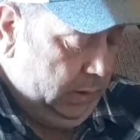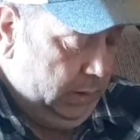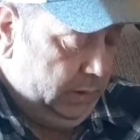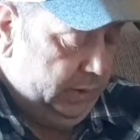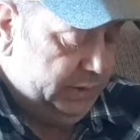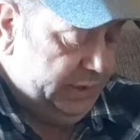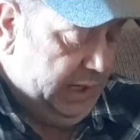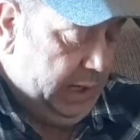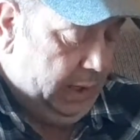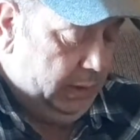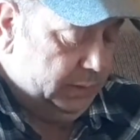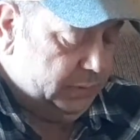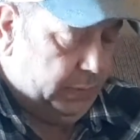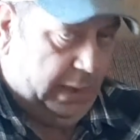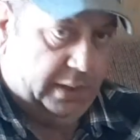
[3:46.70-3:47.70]
the
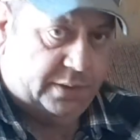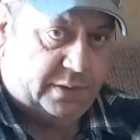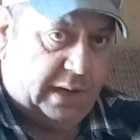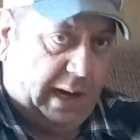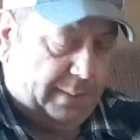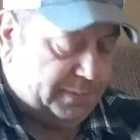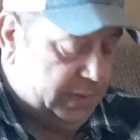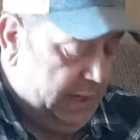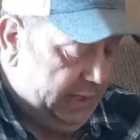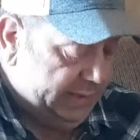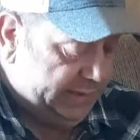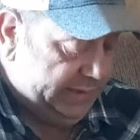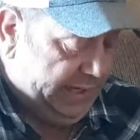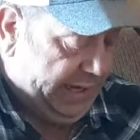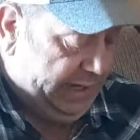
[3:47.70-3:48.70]
jaws while the trap's not
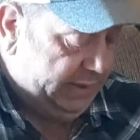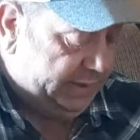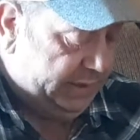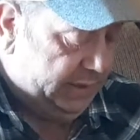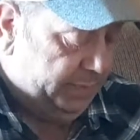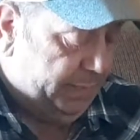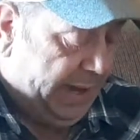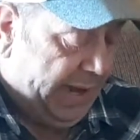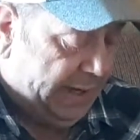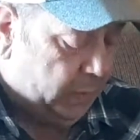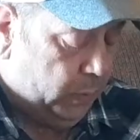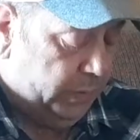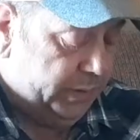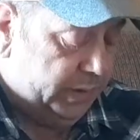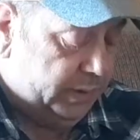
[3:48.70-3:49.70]
set to the back
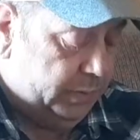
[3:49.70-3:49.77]
of